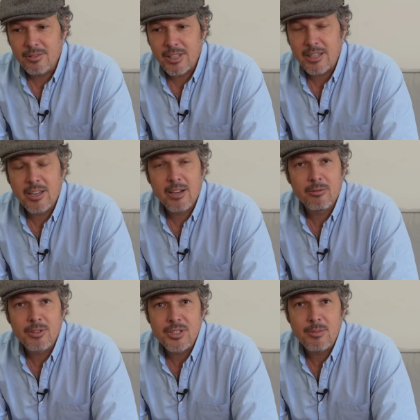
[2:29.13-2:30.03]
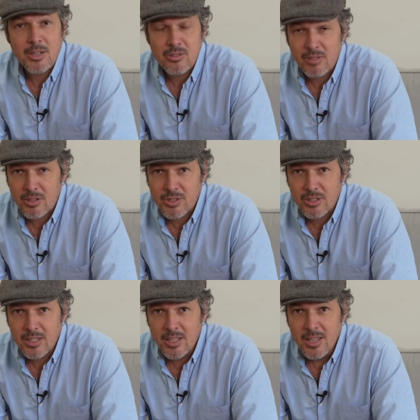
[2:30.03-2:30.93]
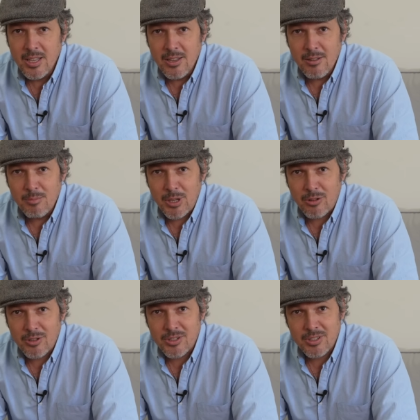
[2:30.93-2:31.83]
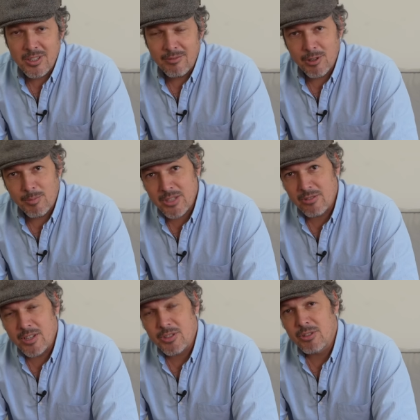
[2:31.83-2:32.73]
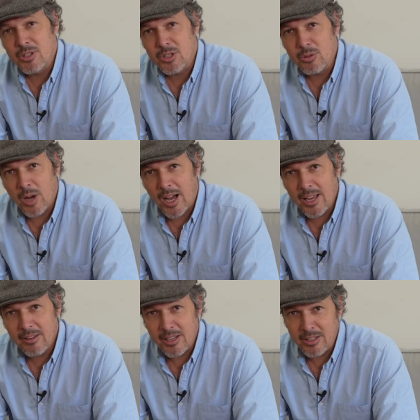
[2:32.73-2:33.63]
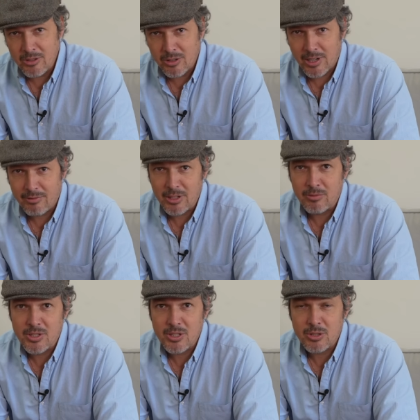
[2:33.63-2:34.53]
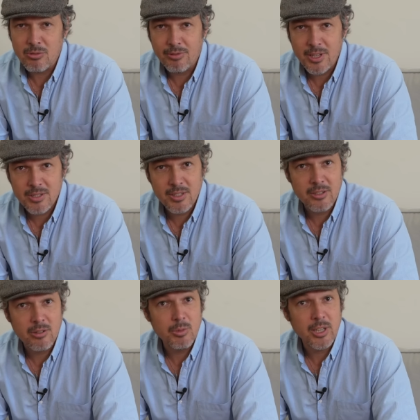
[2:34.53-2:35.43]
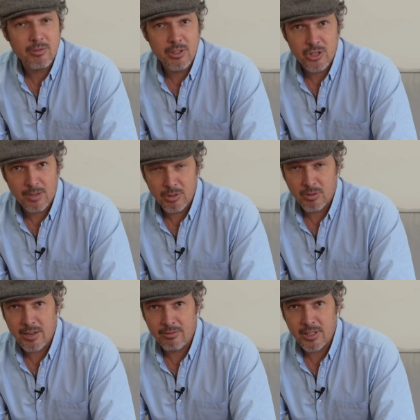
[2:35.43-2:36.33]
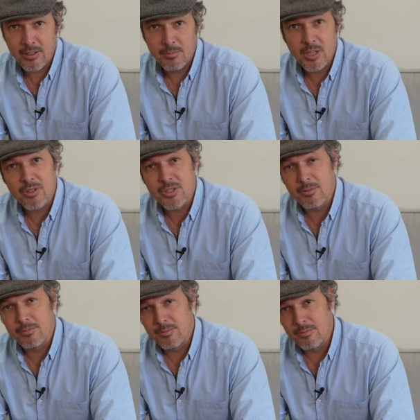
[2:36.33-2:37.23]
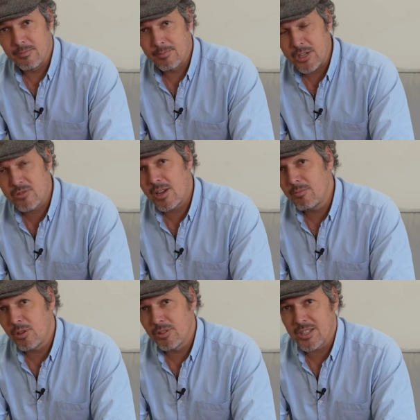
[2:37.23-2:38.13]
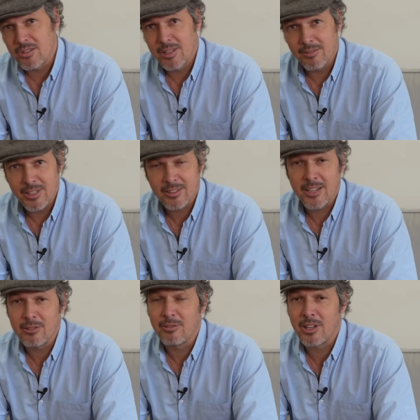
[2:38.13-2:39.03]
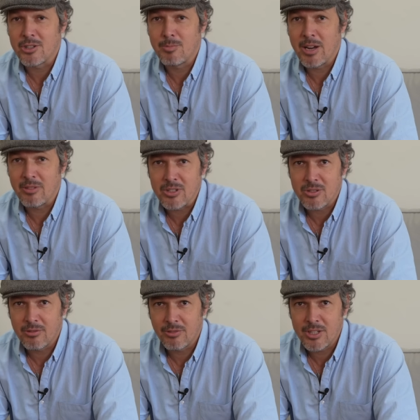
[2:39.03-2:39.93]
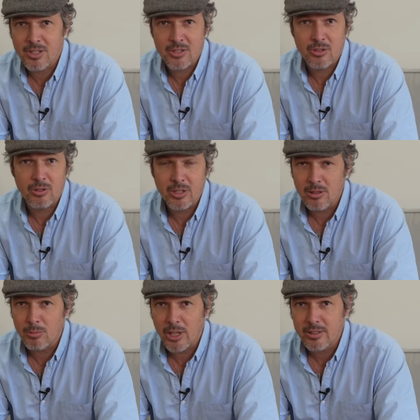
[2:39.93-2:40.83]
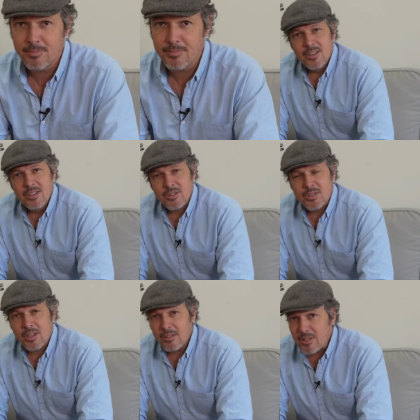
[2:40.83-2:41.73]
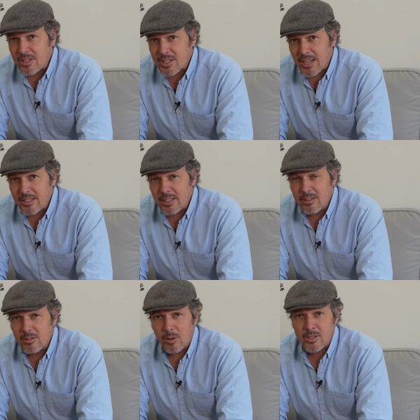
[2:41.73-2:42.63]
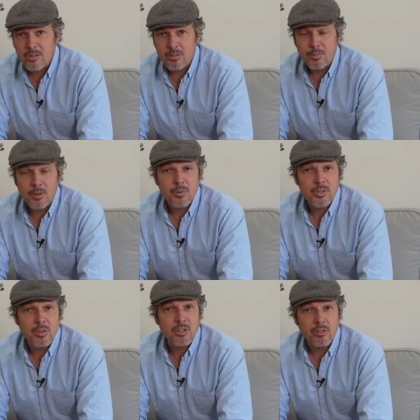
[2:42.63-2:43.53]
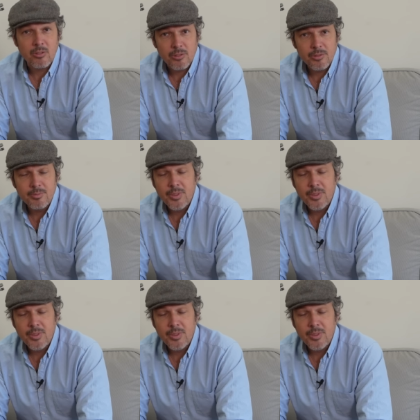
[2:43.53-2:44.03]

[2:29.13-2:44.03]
take care of is the muzzle velocity. Because if your muzzle velocity is too high and your rifling twist is too fast, then your bullet will jump the rifling because the patch round ball does not have that kind of large bearing surface as a conical bullet. So start with deciding what's your purpose with your load.